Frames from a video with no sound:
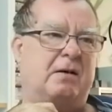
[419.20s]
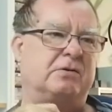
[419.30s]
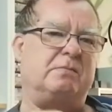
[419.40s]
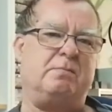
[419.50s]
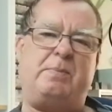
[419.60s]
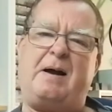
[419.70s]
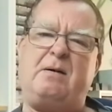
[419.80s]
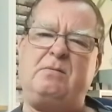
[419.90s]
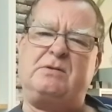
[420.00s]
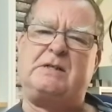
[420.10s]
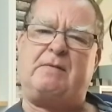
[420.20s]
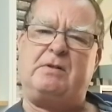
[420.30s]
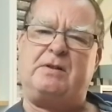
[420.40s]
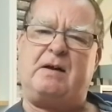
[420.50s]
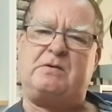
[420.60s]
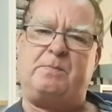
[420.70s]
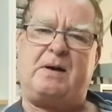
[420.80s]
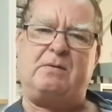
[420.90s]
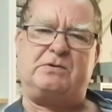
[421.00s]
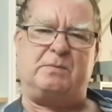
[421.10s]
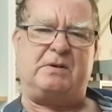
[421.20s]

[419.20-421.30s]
thousand pounds, seven thousand pounds,